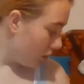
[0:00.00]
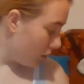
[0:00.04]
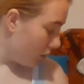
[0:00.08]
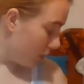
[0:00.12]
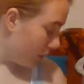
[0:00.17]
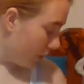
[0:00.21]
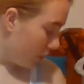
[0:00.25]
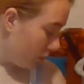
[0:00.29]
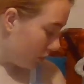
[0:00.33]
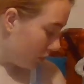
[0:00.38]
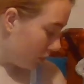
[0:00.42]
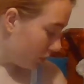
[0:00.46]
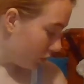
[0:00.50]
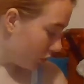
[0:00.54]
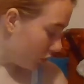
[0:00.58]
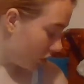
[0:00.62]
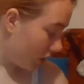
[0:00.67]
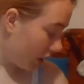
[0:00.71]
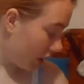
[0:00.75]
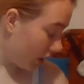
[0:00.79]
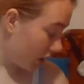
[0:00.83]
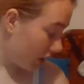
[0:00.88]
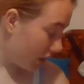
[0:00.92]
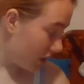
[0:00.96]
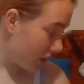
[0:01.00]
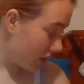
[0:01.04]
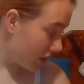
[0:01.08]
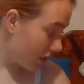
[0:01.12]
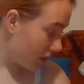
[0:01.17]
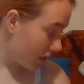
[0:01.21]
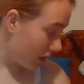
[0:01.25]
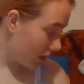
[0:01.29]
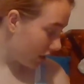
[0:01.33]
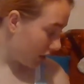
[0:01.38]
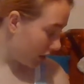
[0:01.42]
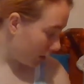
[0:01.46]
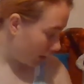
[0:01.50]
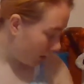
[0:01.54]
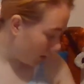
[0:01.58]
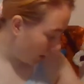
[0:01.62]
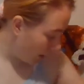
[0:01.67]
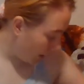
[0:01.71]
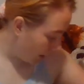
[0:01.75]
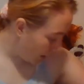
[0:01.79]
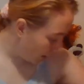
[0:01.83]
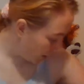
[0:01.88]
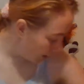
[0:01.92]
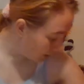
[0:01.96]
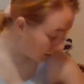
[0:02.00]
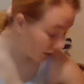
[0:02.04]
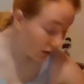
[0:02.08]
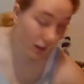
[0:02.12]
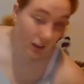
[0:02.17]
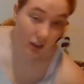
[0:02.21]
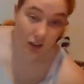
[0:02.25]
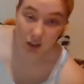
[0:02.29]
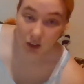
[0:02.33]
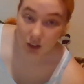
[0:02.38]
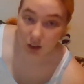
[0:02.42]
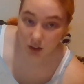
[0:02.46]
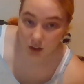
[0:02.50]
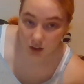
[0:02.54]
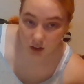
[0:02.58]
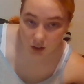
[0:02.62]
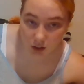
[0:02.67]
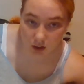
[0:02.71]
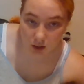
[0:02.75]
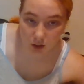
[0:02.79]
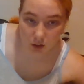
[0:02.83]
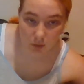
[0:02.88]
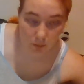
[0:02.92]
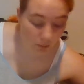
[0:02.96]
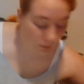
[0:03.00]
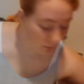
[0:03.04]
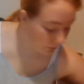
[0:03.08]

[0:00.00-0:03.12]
We will chuck this in a little